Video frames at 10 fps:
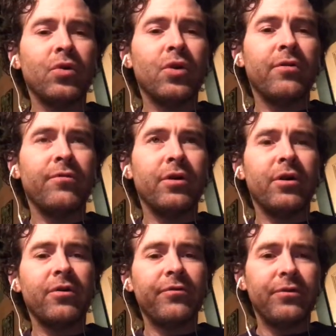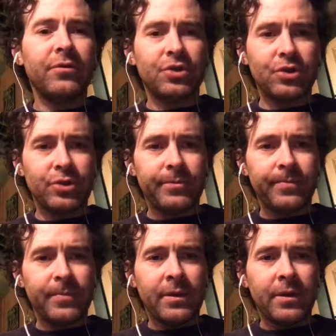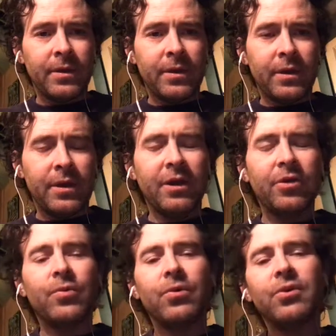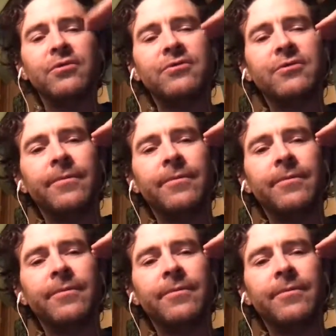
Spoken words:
of our future. In other words,